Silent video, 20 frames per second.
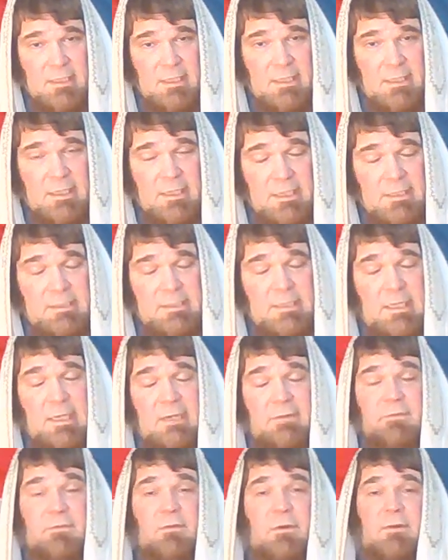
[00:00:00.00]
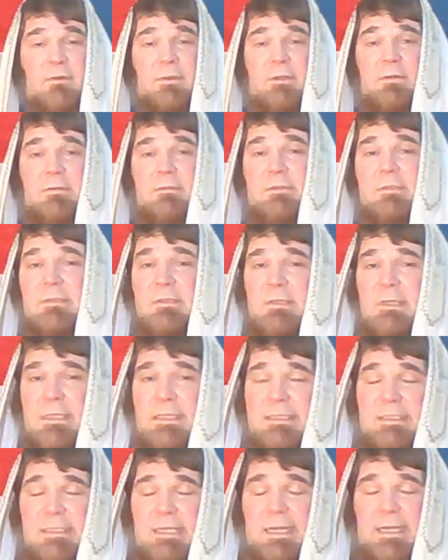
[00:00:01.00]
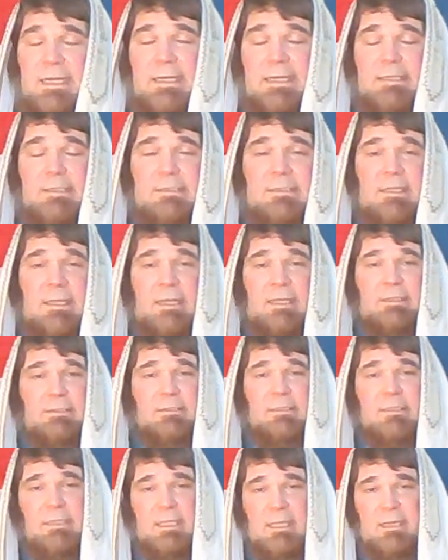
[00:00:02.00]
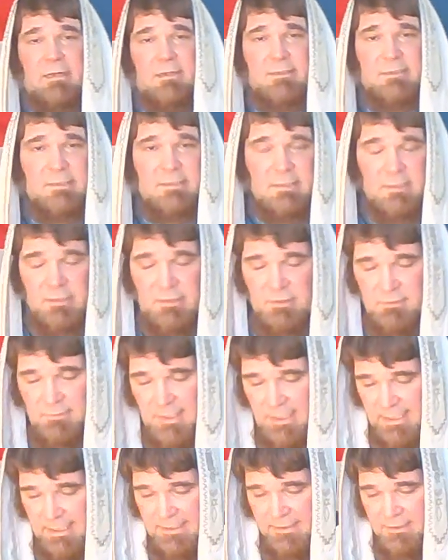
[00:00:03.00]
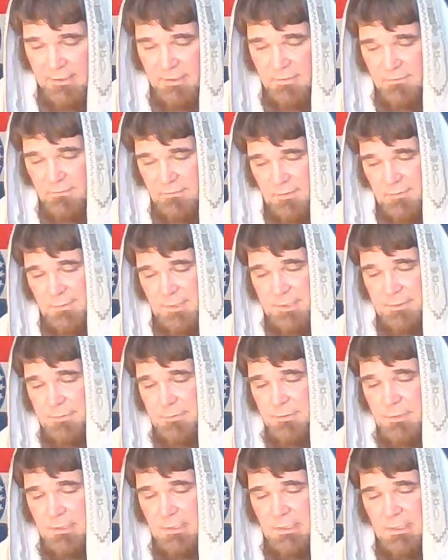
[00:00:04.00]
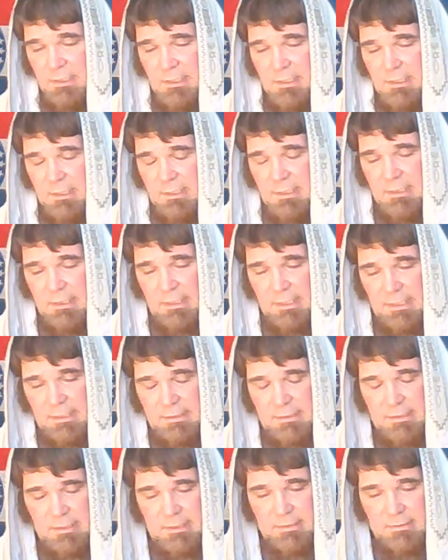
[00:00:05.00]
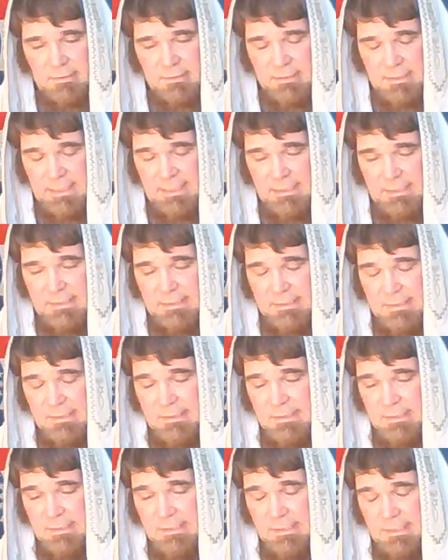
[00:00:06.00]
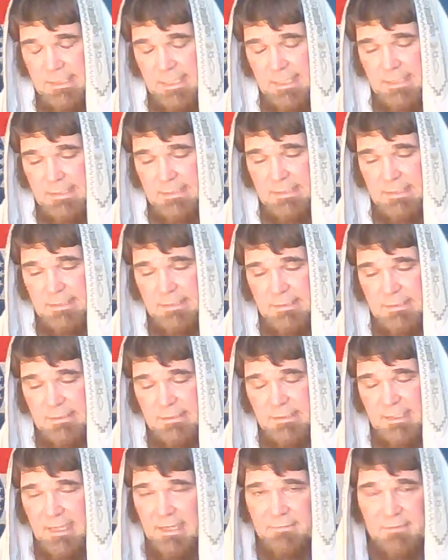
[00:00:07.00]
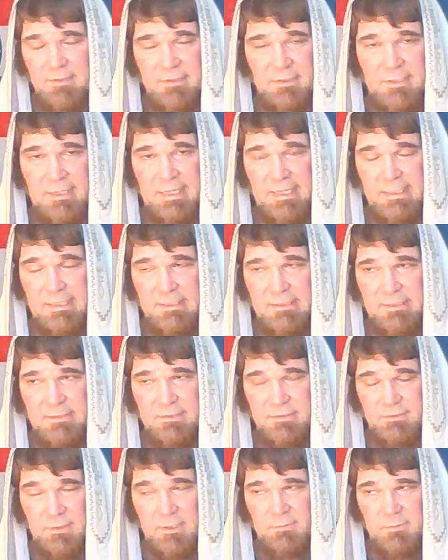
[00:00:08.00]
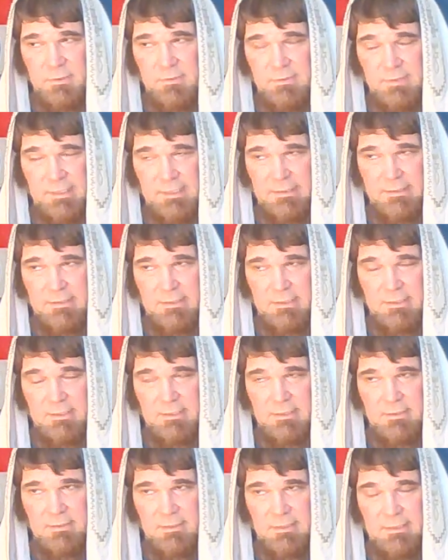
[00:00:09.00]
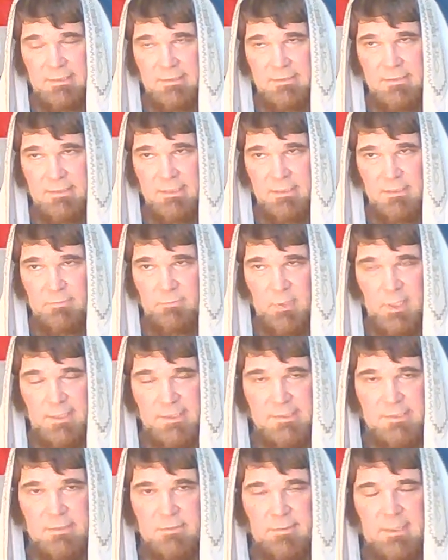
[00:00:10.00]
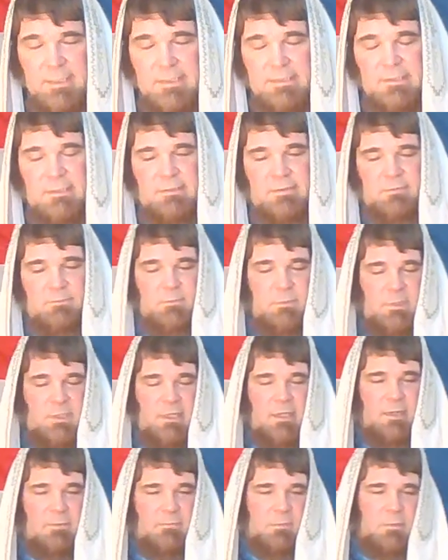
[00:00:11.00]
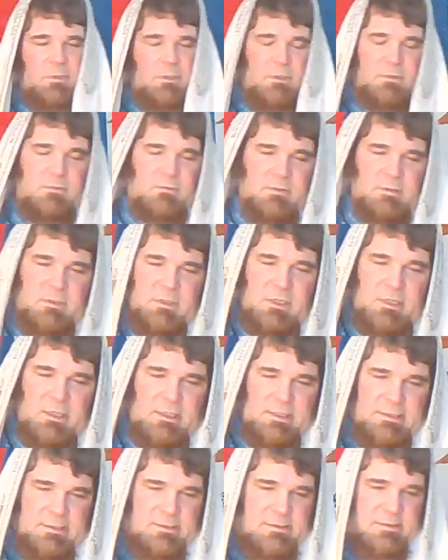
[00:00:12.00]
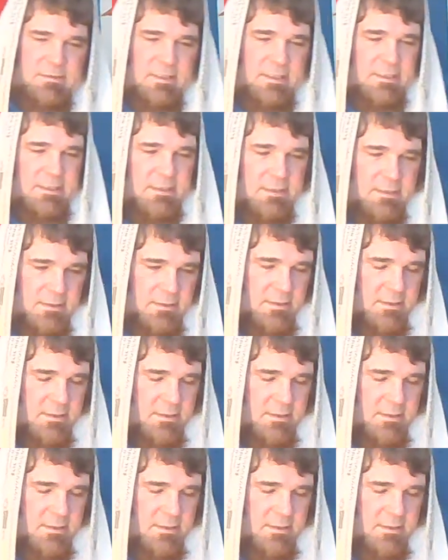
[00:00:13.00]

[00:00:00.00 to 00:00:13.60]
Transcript: He, he died for those anxieties and cares to go away from you. And, and sickness and diseases and everything and the trouble that these pipsqueaks on top cause that